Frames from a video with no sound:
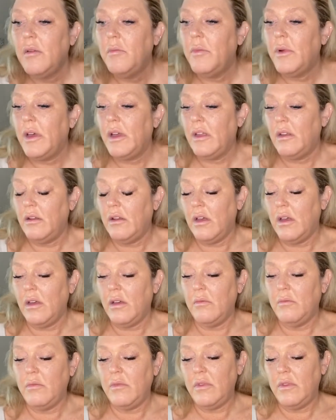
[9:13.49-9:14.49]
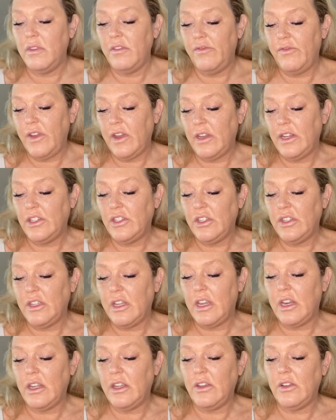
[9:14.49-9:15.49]
But the foundation
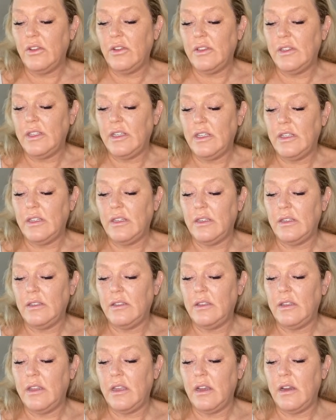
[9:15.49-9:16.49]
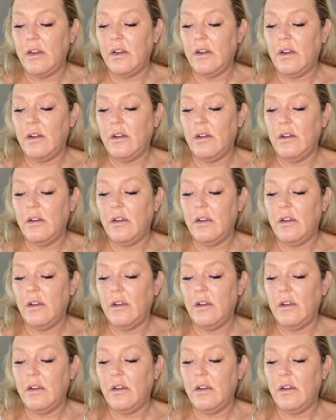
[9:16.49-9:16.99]
that I use is their